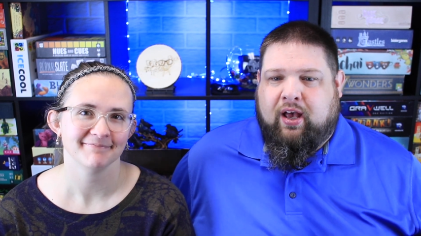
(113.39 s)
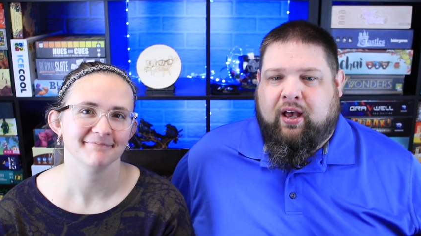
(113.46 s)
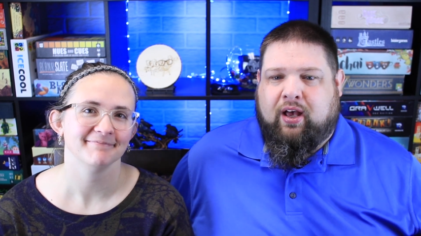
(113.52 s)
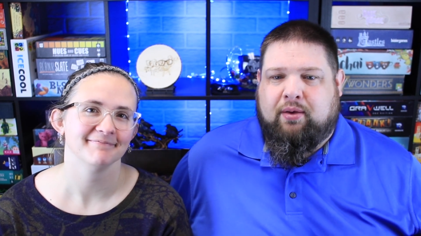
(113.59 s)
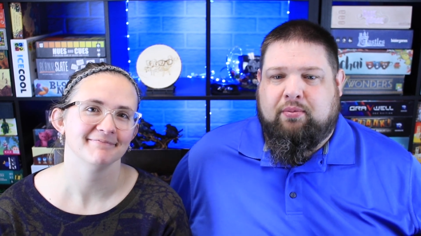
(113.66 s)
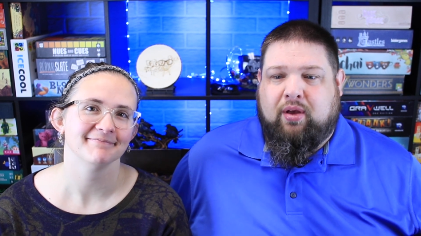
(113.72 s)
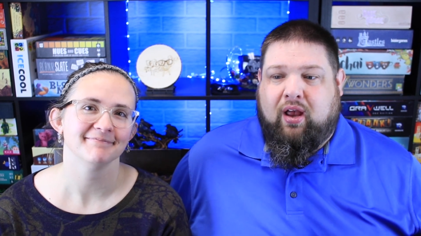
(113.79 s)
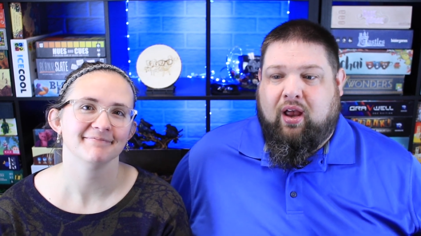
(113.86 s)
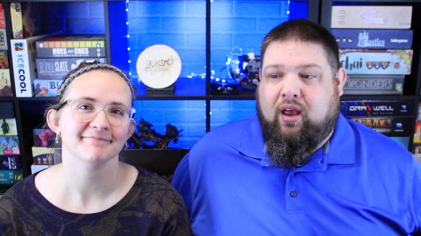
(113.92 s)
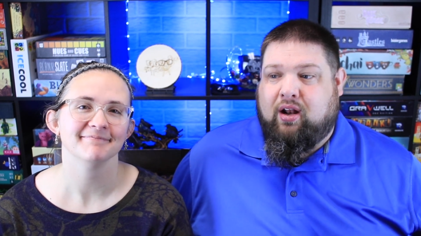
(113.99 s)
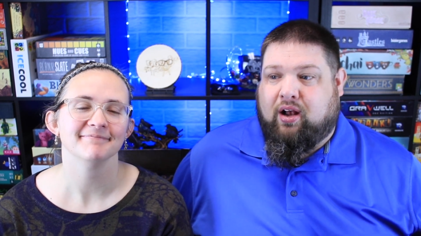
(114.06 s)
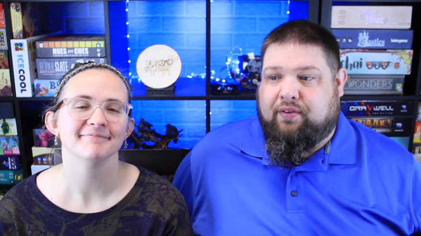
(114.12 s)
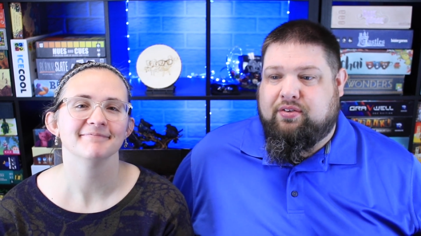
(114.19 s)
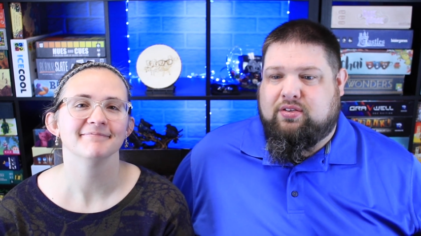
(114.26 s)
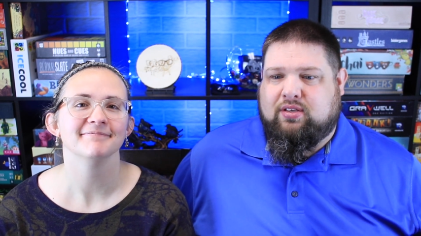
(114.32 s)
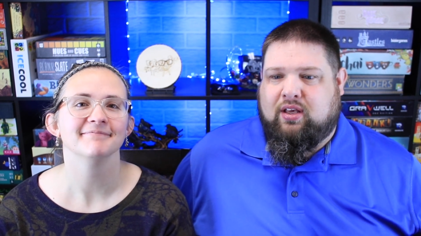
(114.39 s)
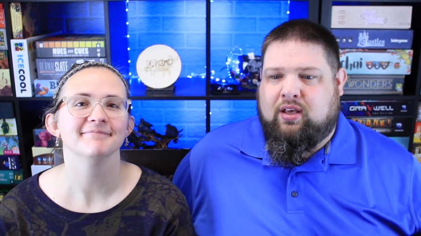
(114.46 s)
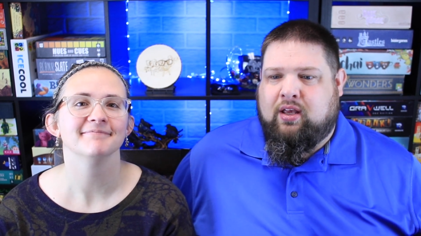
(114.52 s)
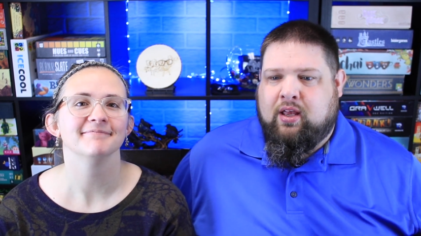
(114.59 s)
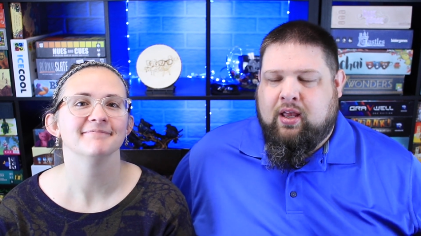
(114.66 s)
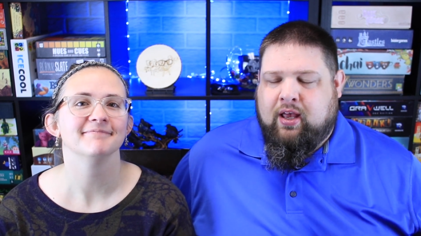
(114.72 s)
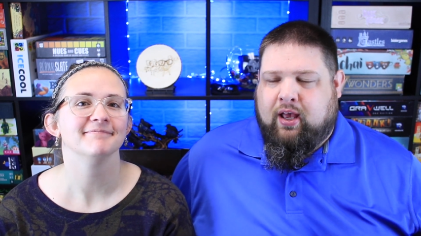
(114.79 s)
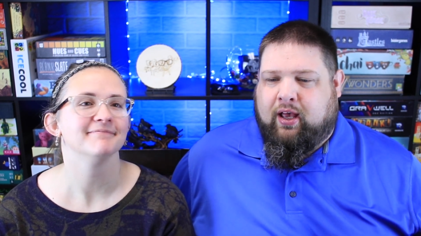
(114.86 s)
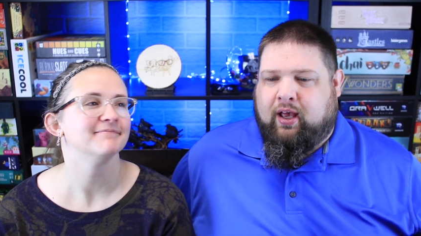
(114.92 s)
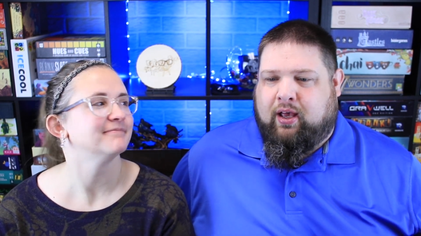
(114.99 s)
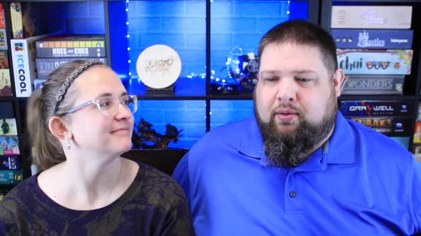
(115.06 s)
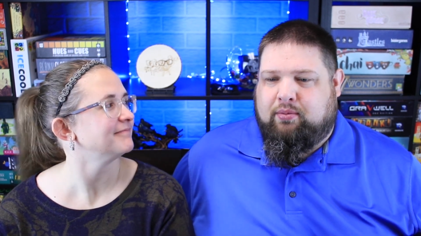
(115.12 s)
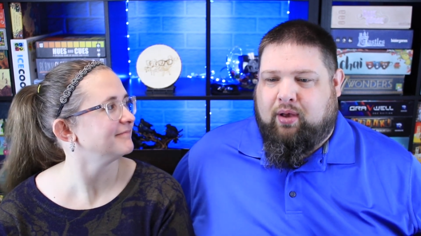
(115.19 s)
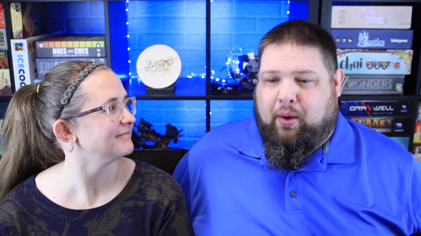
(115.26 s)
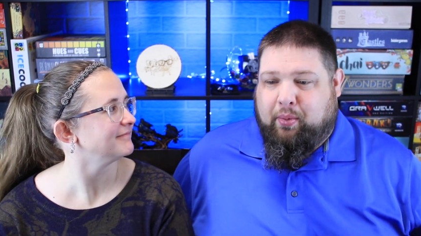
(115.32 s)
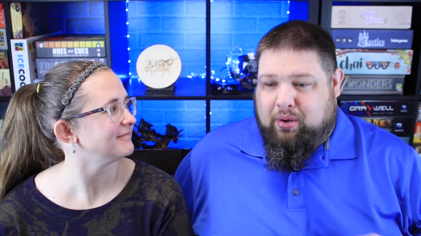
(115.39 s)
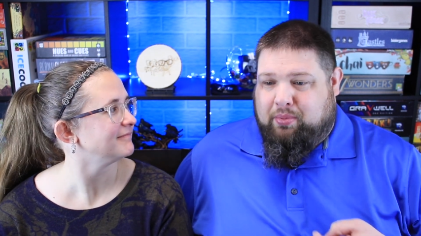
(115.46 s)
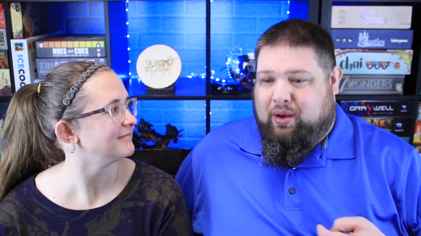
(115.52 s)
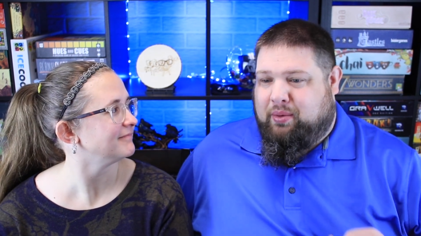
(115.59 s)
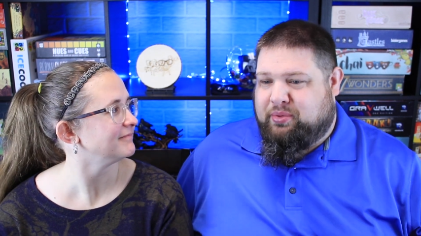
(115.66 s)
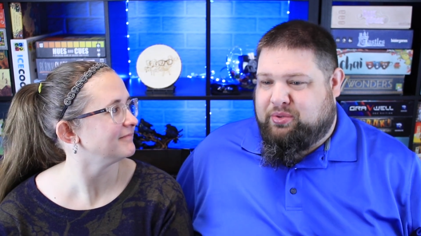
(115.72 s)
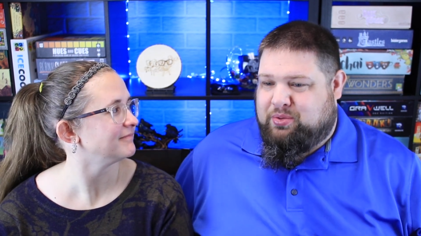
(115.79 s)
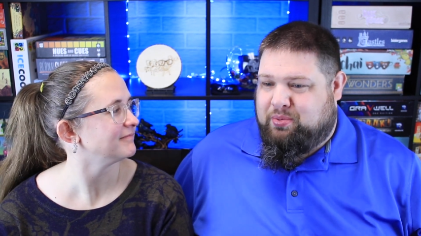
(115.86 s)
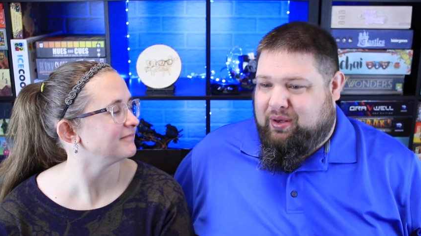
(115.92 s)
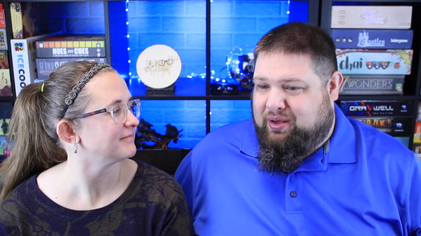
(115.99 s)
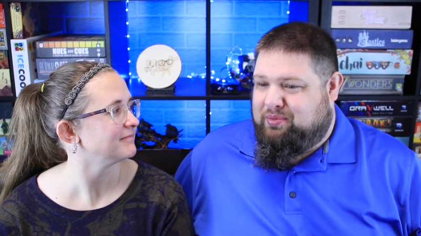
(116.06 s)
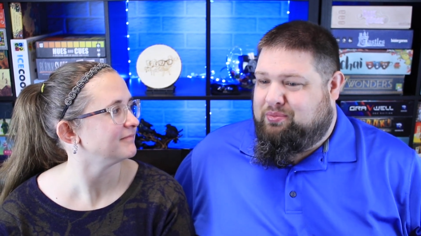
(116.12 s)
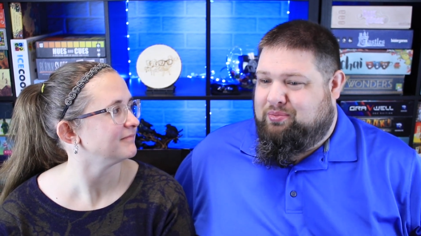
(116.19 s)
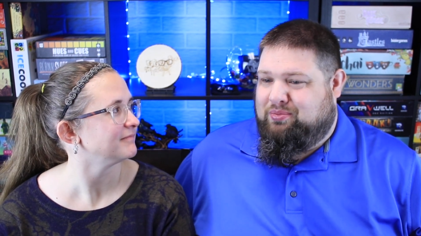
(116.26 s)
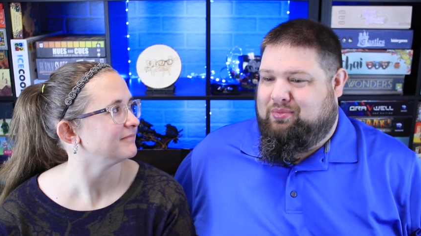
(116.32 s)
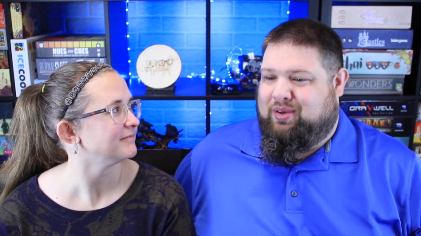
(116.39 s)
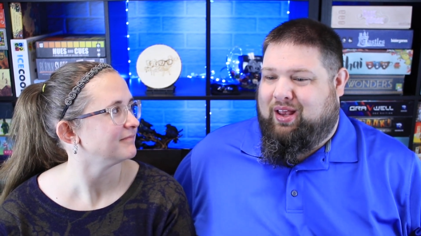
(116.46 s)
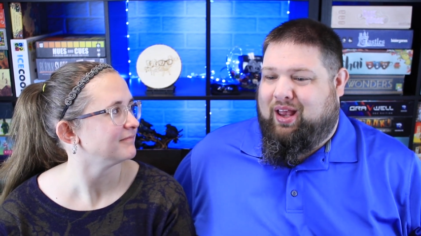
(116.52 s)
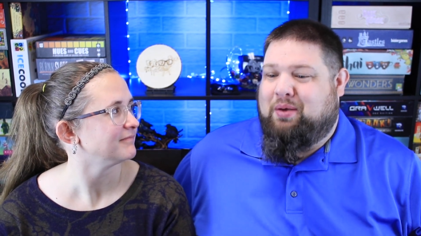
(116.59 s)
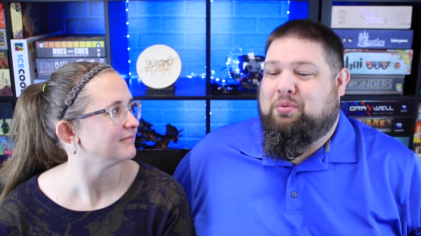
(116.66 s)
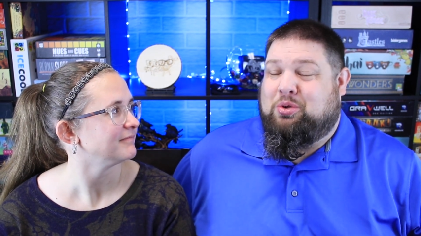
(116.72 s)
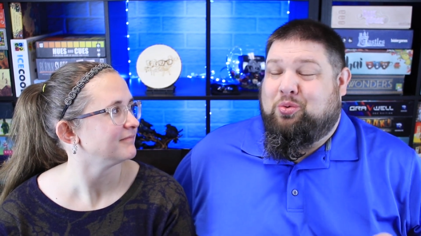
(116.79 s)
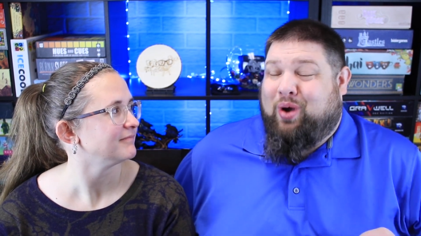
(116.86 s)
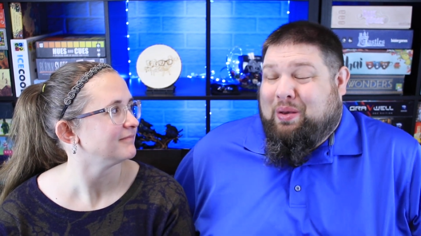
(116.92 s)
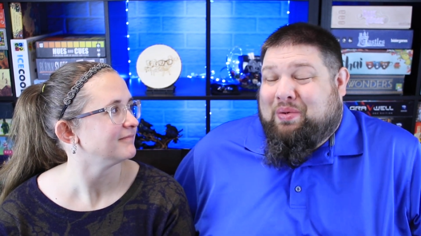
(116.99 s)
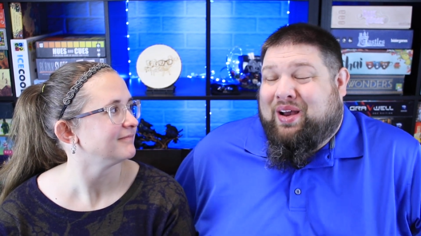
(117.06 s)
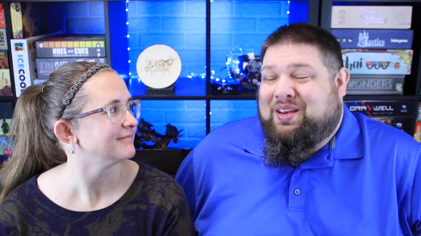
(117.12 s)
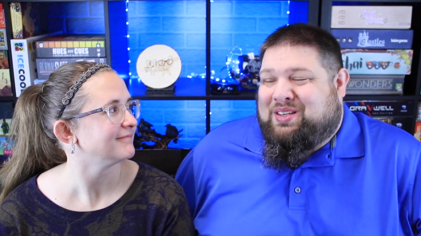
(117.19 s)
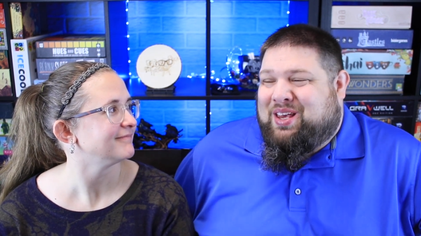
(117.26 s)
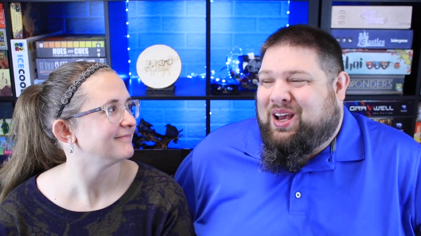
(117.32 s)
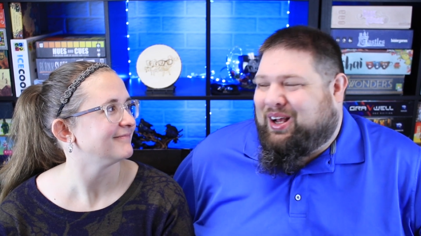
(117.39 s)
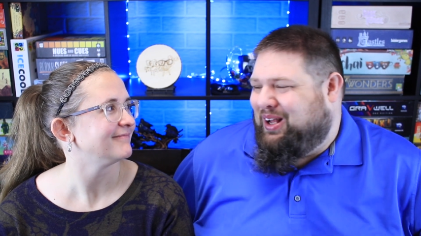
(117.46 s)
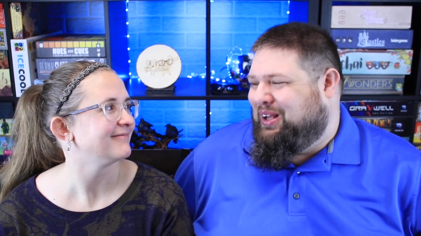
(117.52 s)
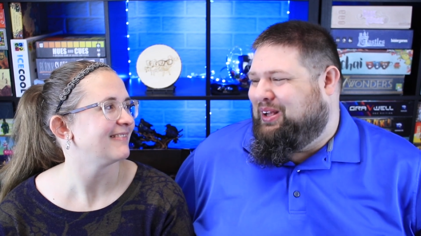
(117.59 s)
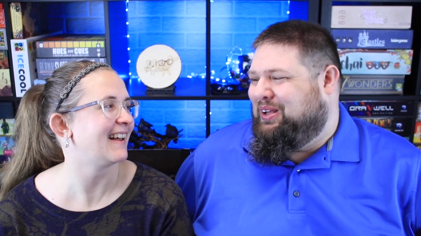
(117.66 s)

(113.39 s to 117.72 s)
Speaker 1: And obviously, I want to be able to weigh myself.